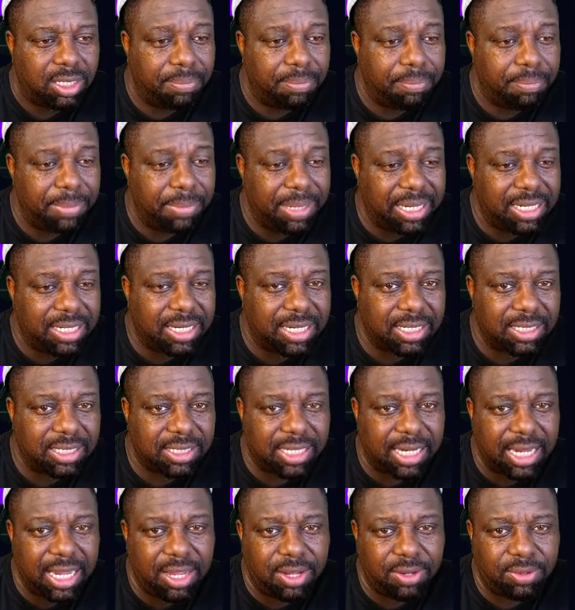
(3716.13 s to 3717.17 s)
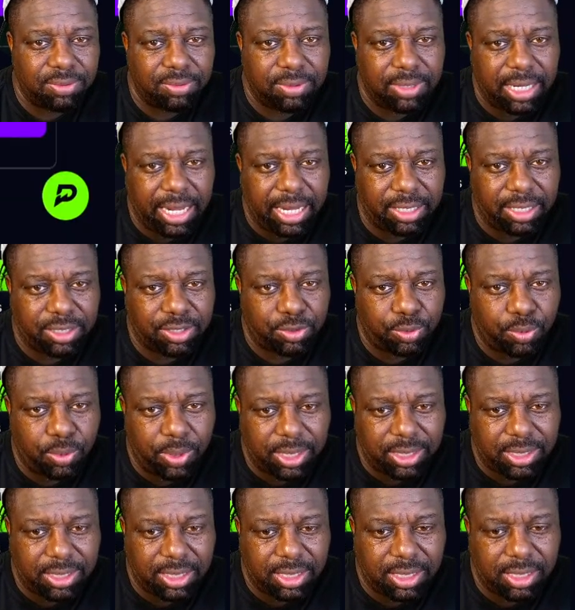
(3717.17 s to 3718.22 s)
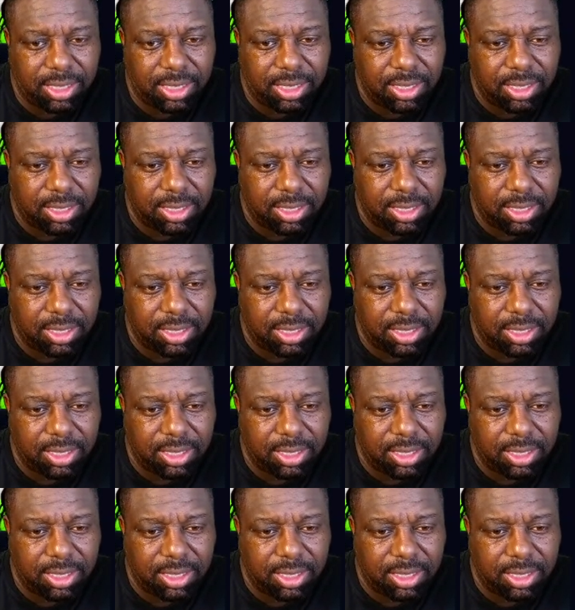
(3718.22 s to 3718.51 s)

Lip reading: the mini discount at 20,